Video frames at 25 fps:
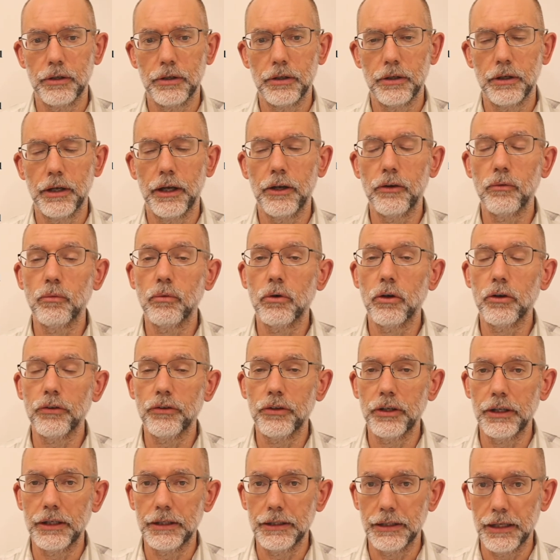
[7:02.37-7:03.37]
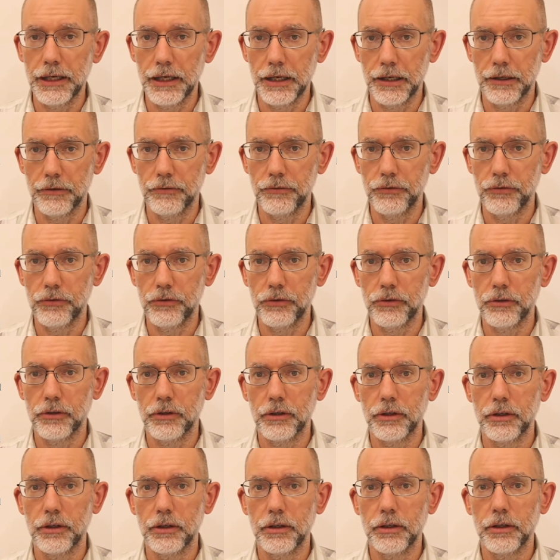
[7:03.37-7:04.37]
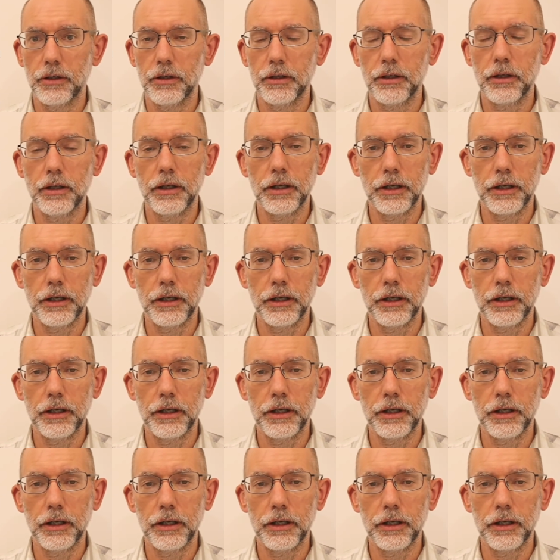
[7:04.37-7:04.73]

and what he loves, he